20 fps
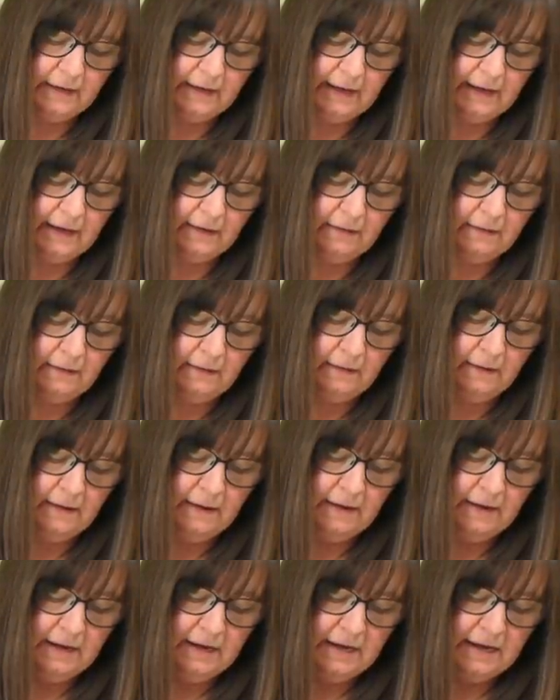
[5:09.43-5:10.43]
again.
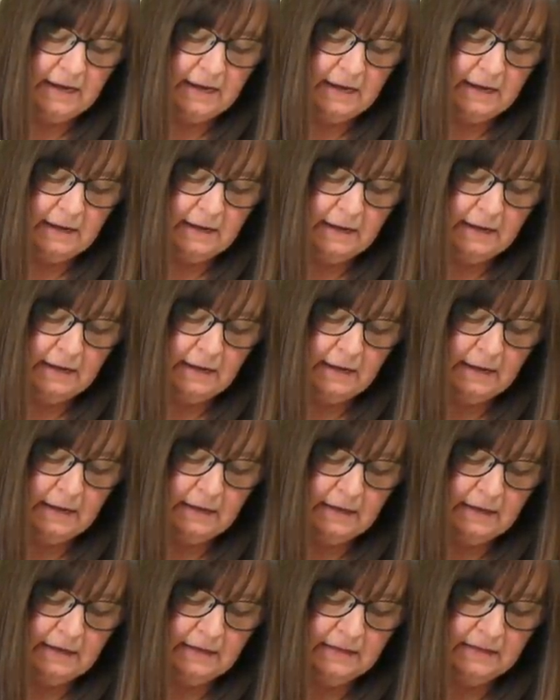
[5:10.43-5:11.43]
And
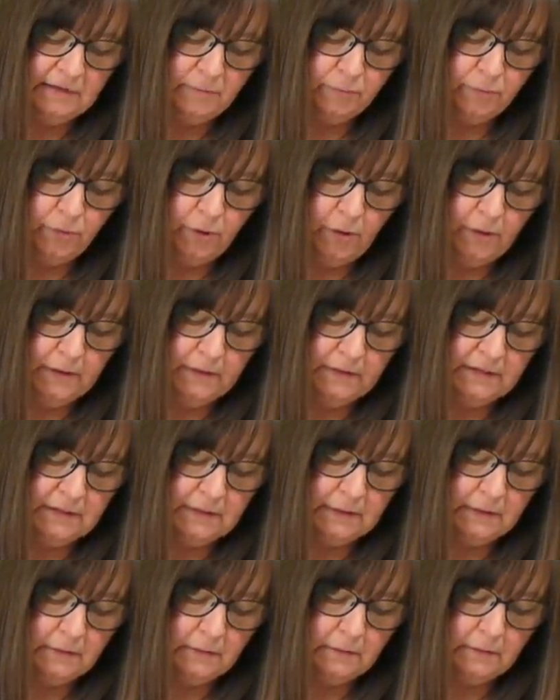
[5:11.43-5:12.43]
it is
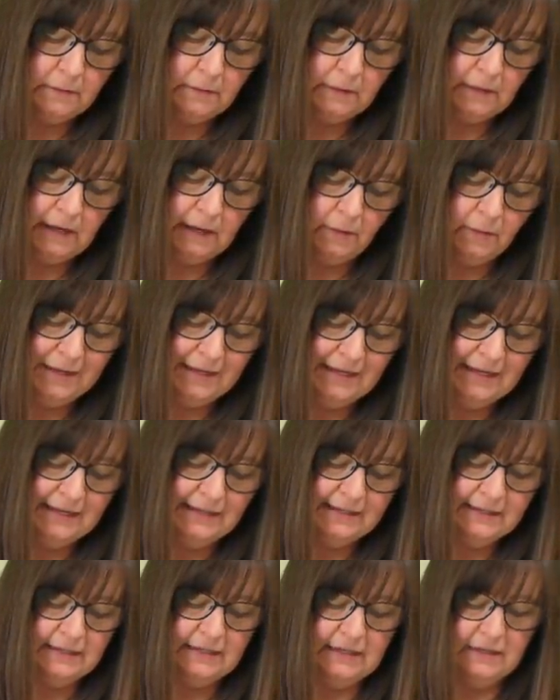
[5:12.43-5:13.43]
surprising how
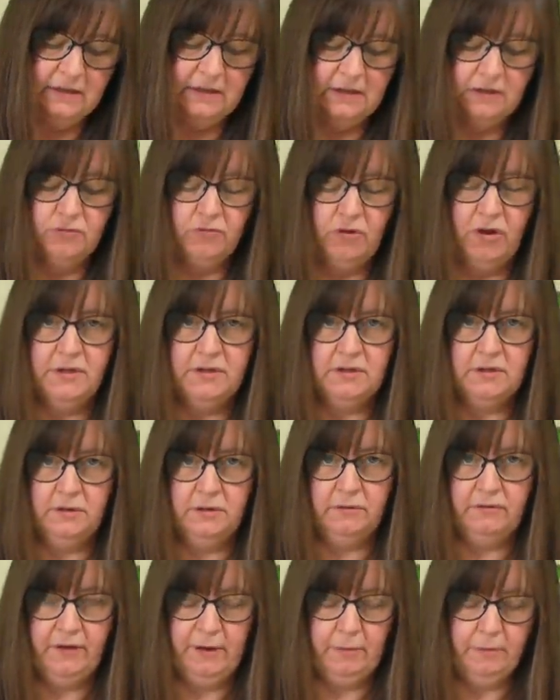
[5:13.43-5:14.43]
easily this writes on
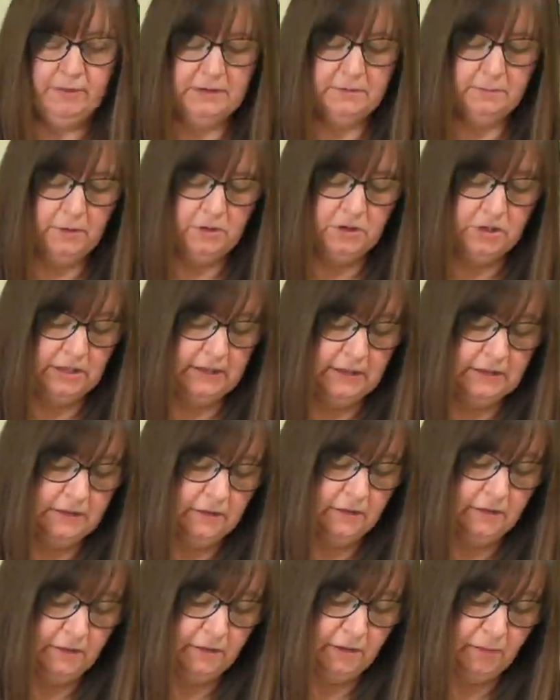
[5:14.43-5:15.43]
the fabric. It's much
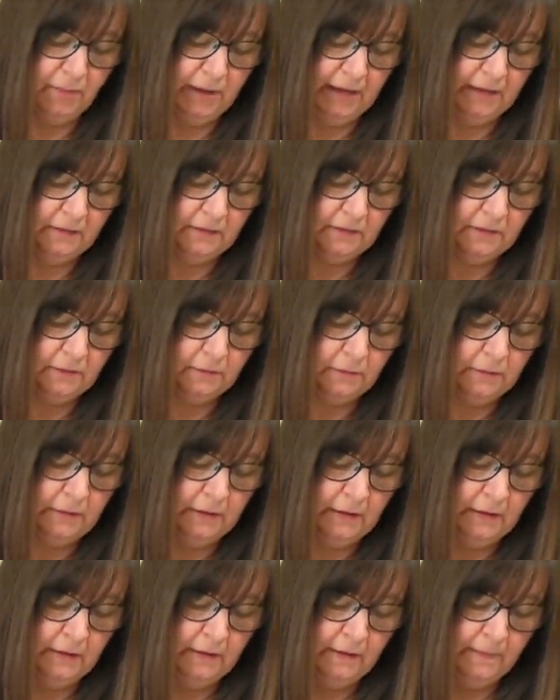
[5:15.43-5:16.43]
easier than the pencil.
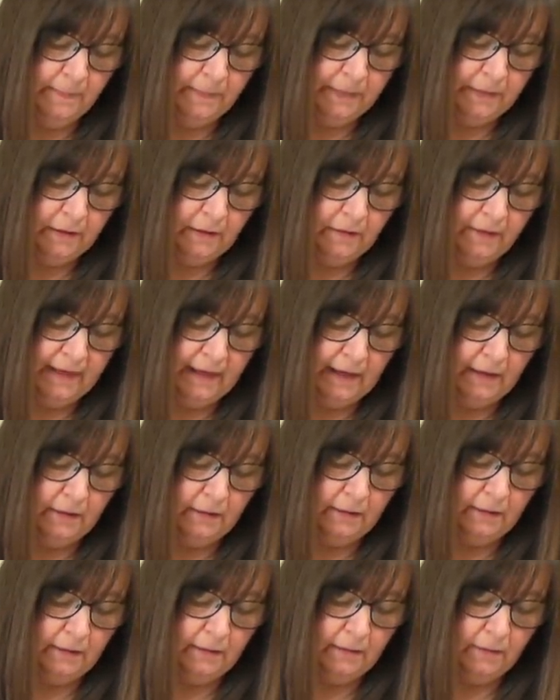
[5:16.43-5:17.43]
And that
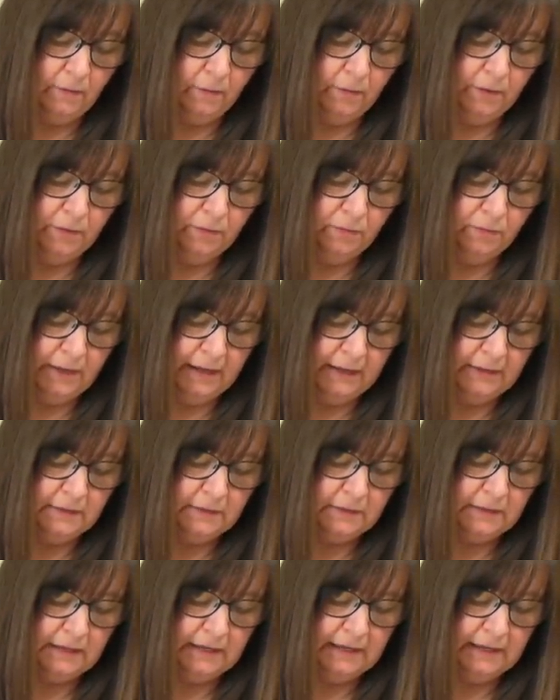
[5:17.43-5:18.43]

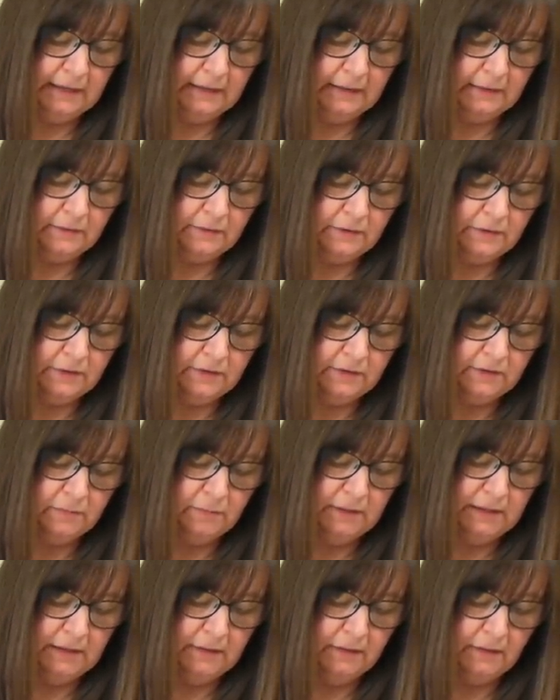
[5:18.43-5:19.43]
oil-based ink does
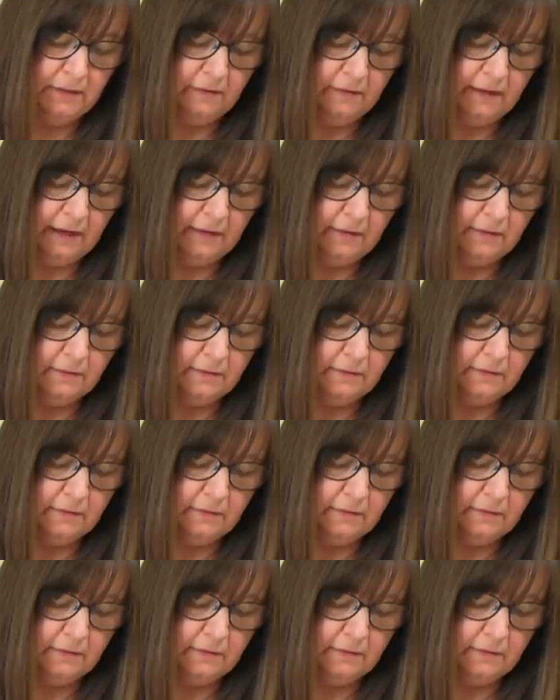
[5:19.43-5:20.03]
mean that that